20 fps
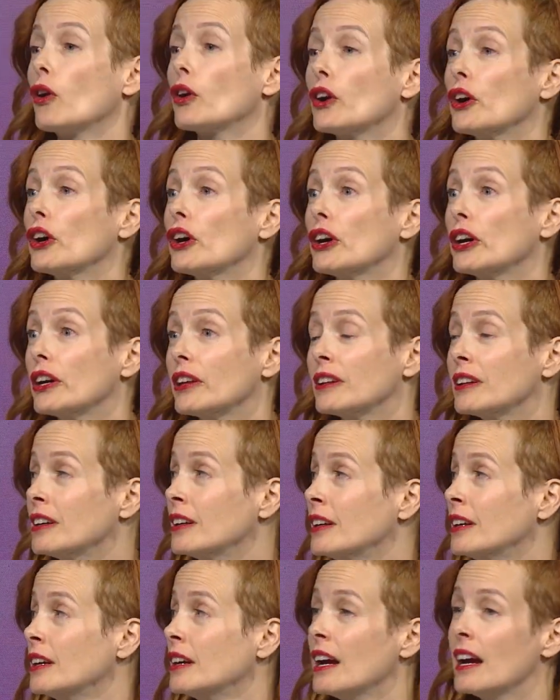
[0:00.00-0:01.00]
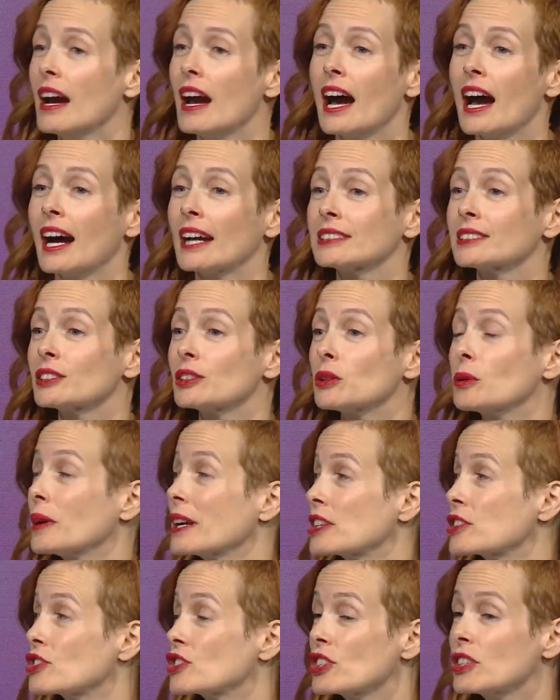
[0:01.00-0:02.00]
good. Ask a
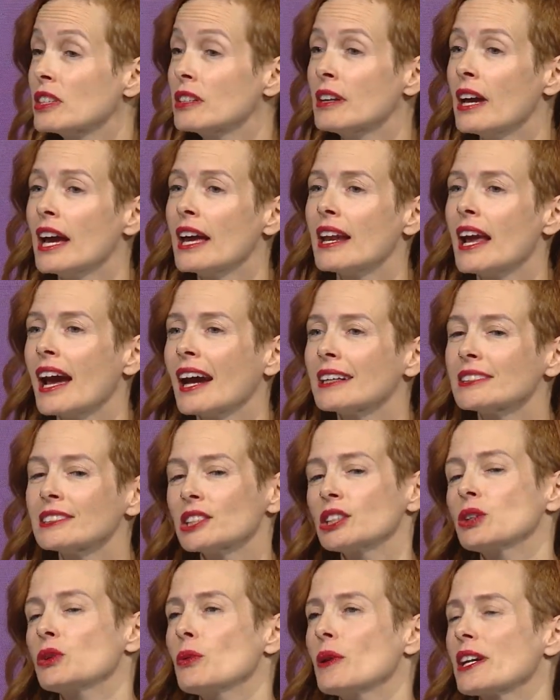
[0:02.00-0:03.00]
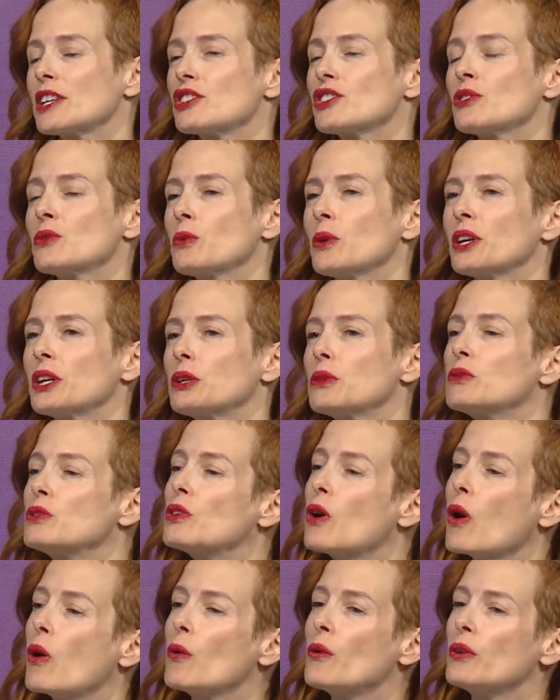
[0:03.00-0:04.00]
question, and ask a question where you
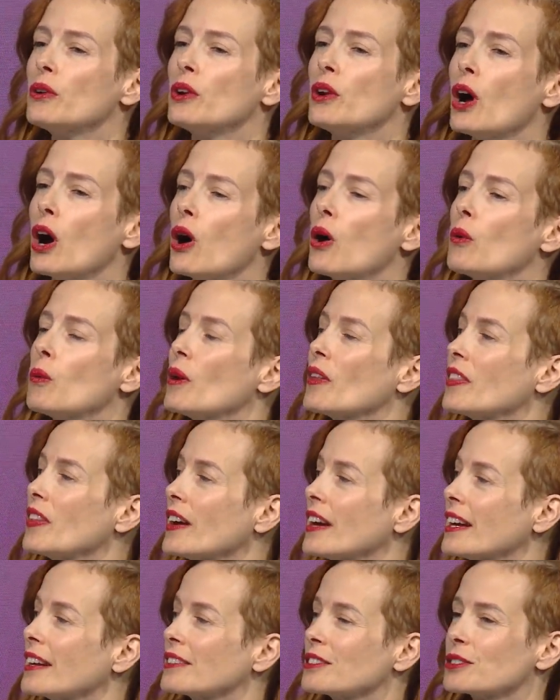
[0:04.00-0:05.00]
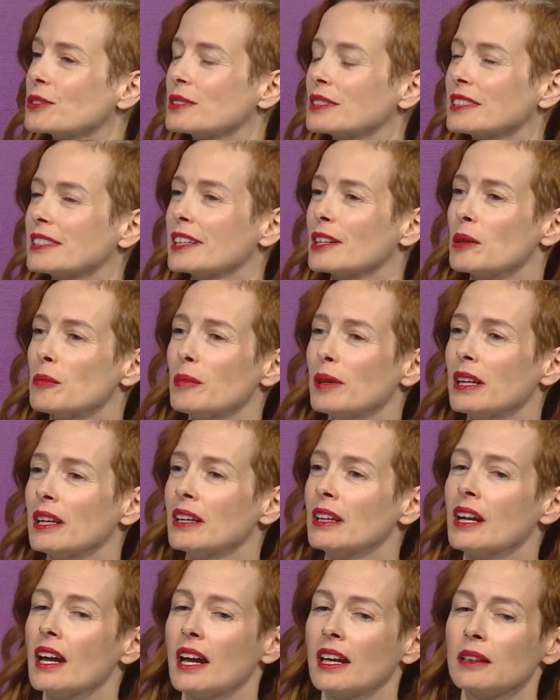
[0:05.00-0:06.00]
don't know what the answer is gonna
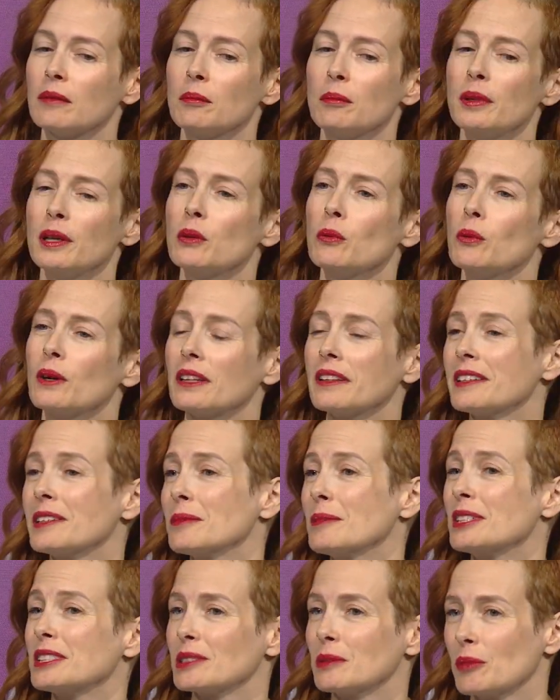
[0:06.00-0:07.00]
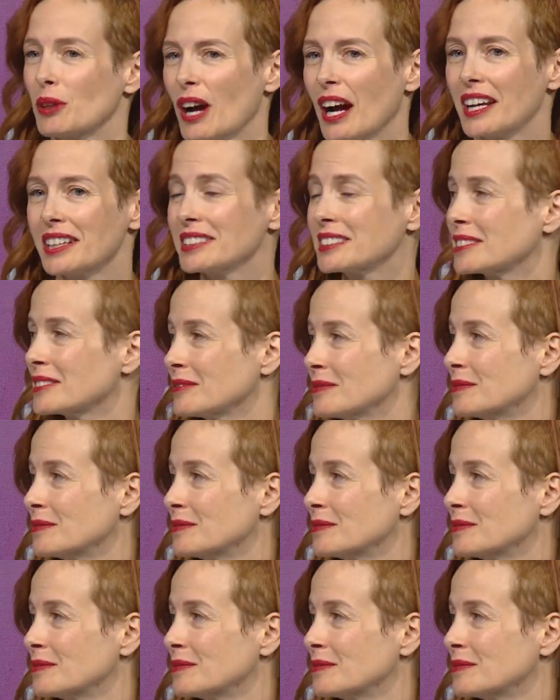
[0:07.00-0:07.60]
be, and be willing to be surprised.